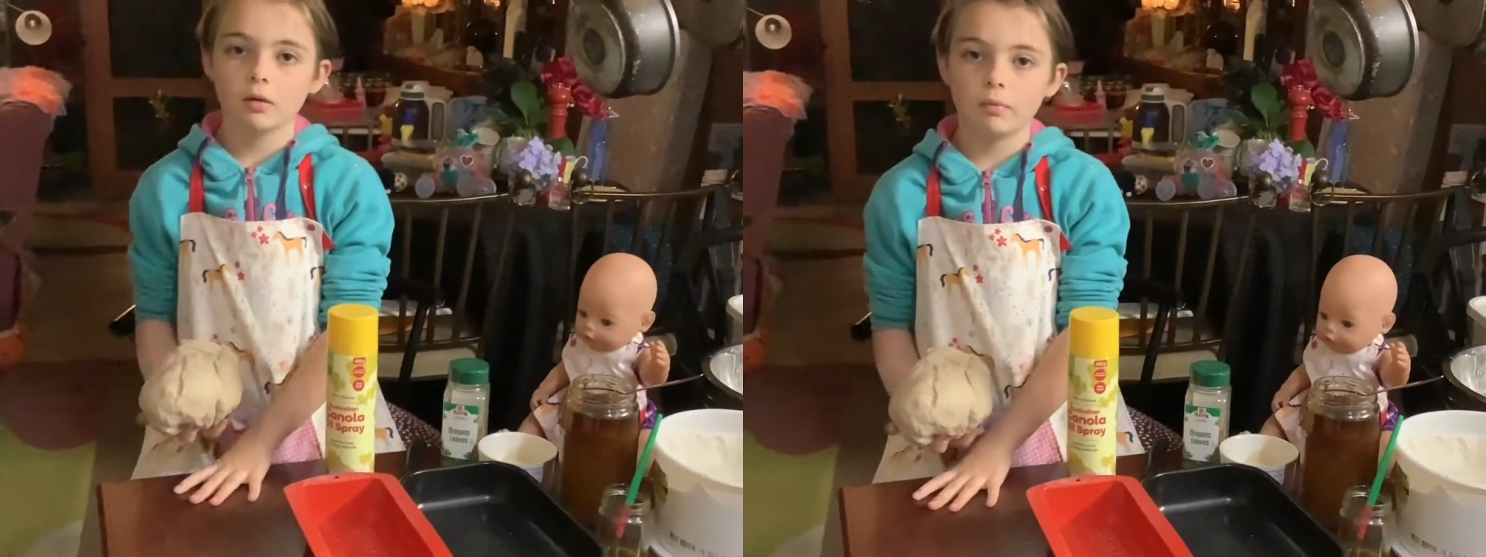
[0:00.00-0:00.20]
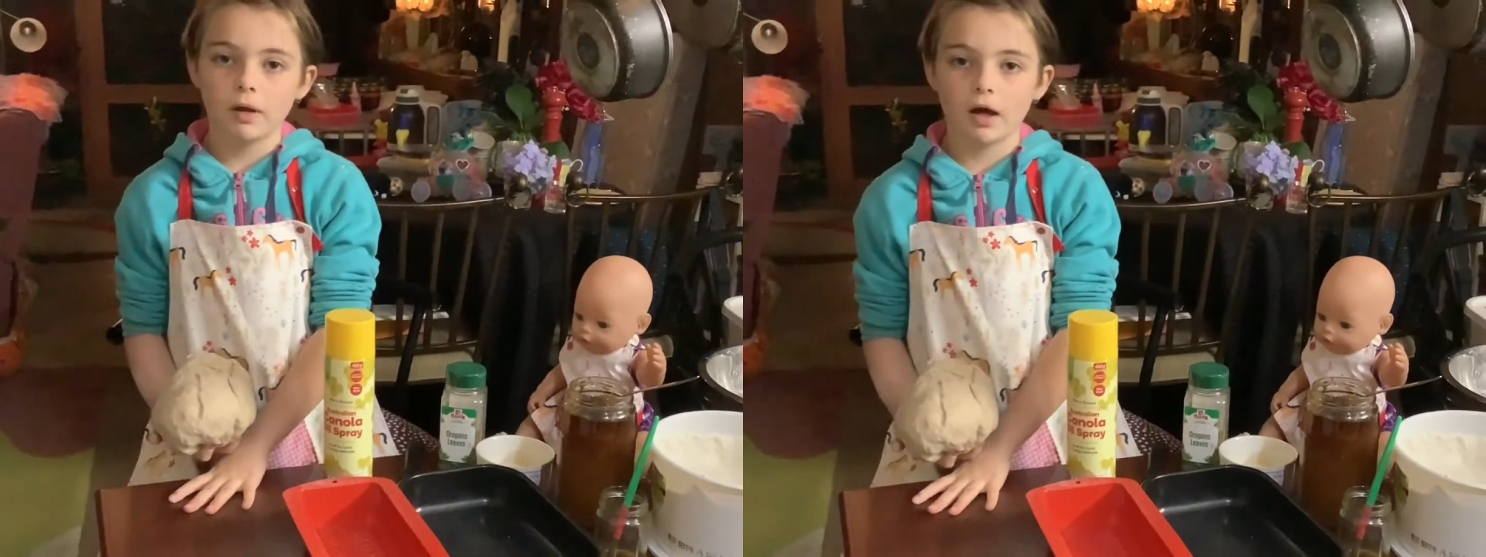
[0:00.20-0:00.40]

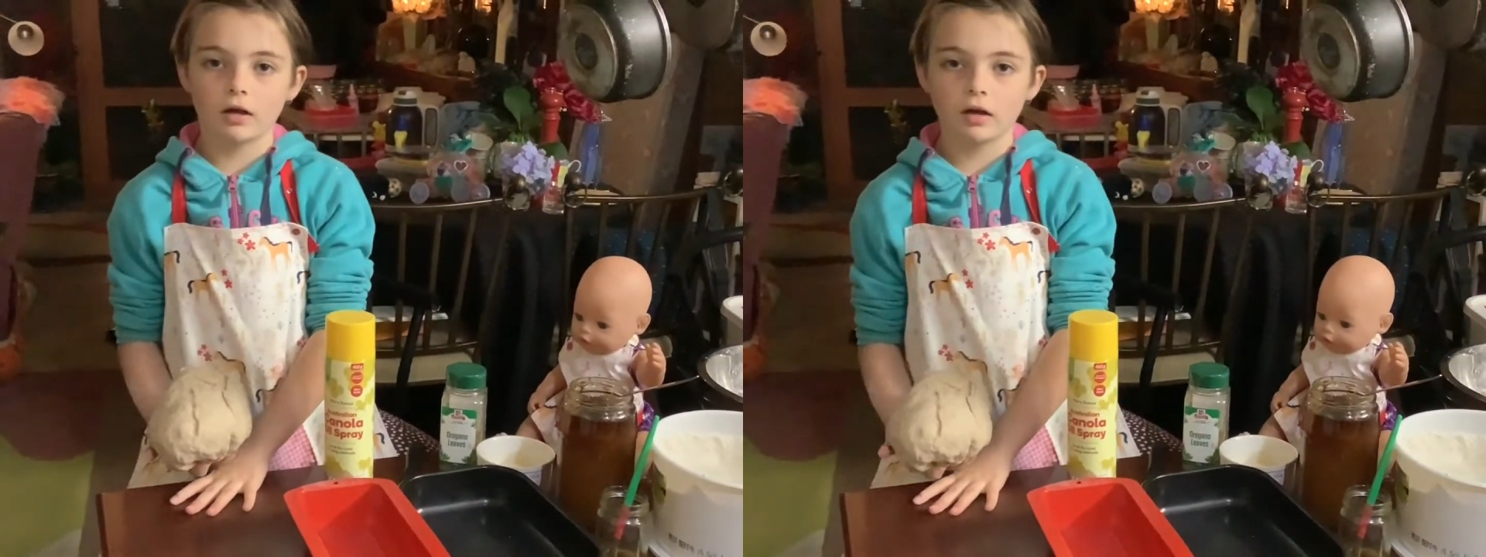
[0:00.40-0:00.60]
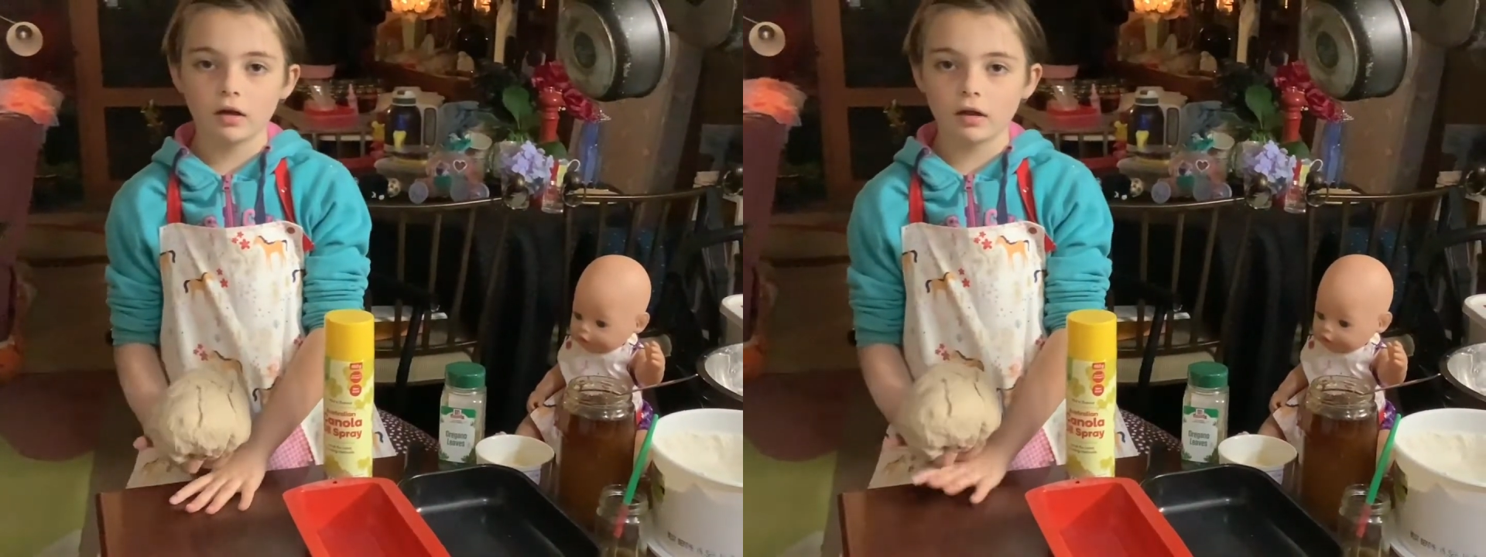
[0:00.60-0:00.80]

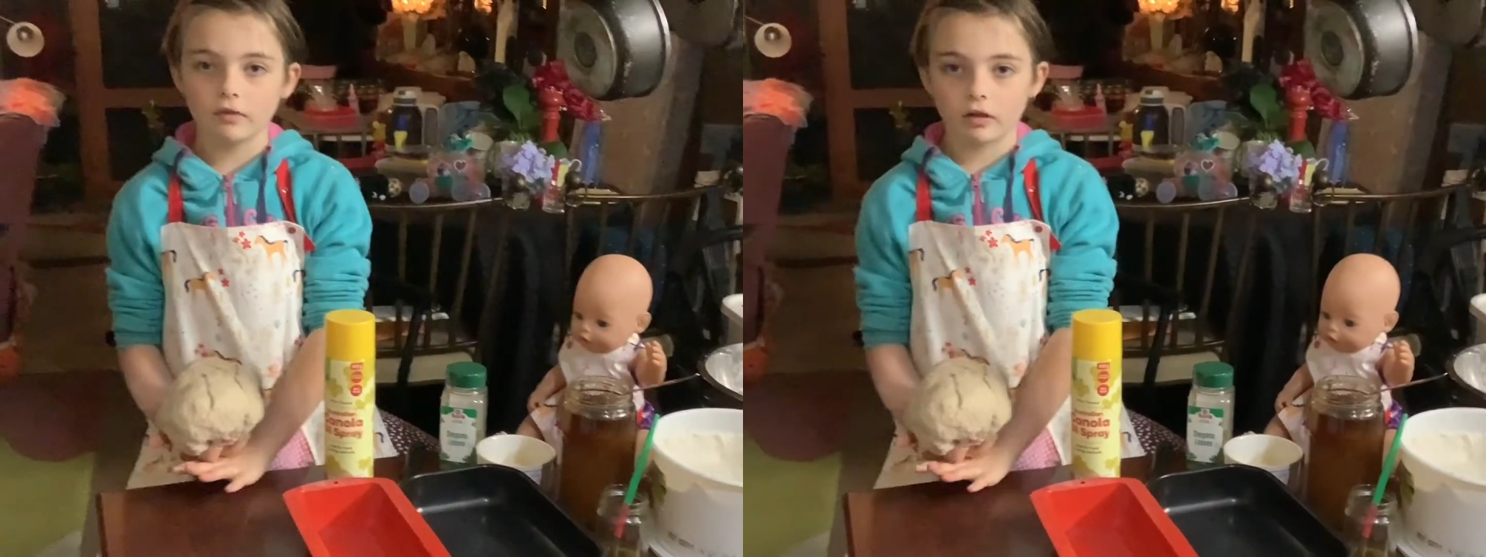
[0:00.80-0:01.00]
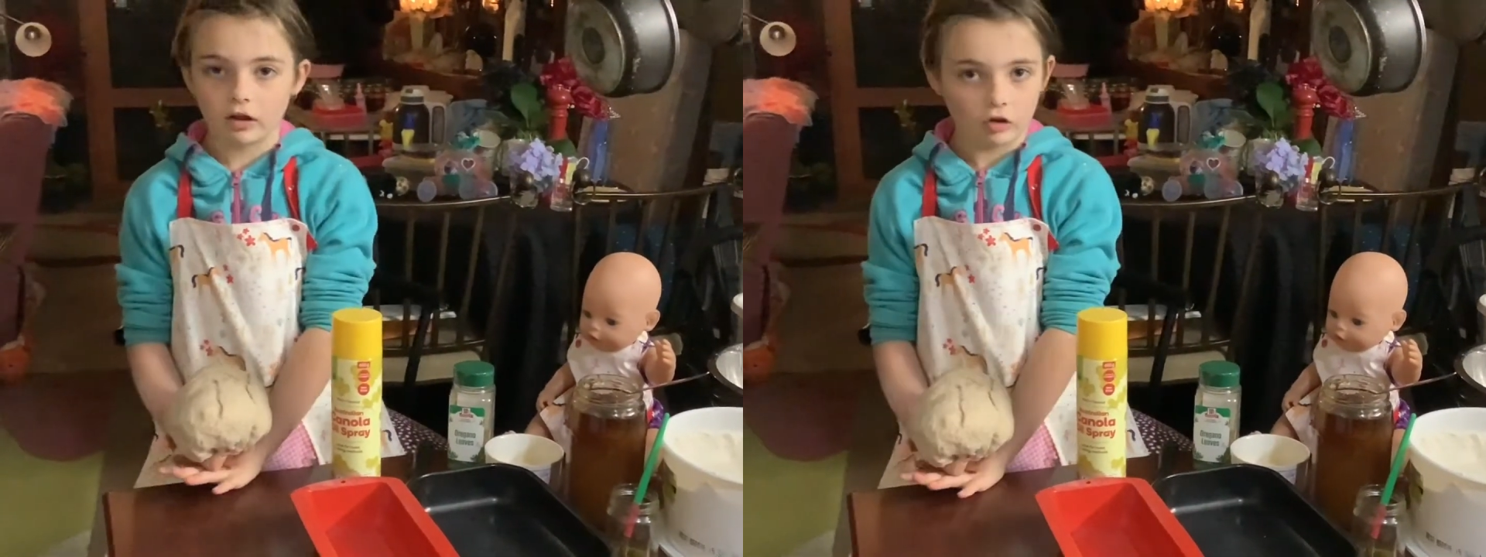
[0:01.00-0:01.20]
powder, if
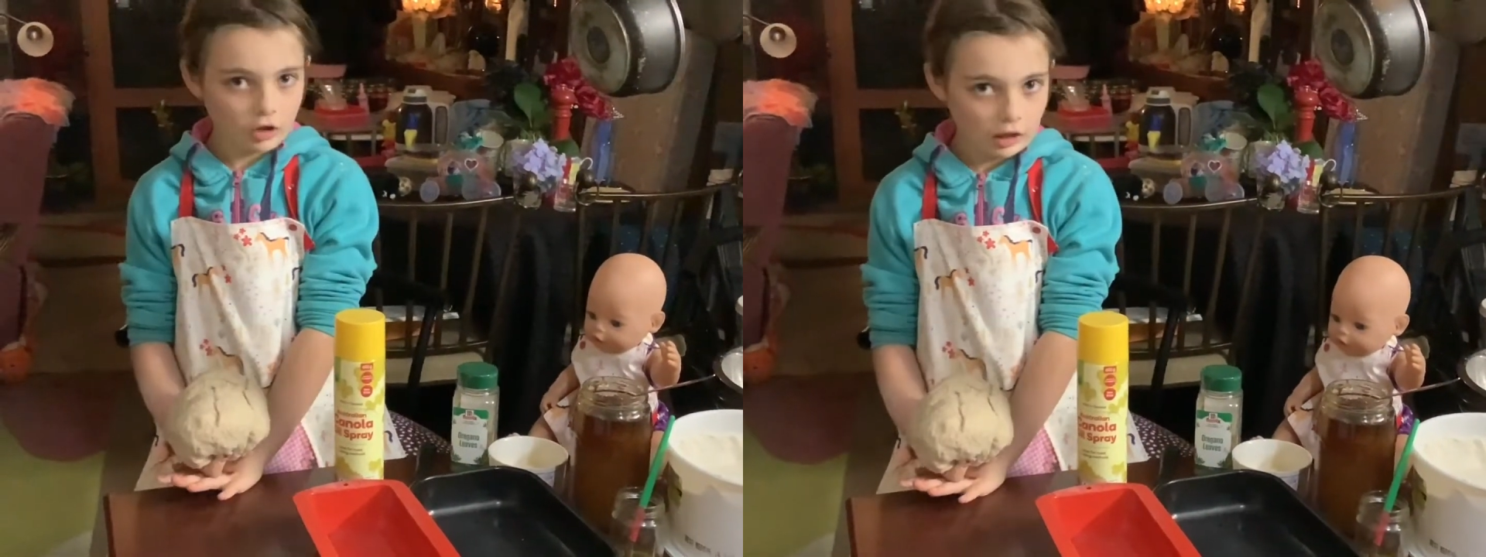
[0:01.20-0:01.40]
that's okay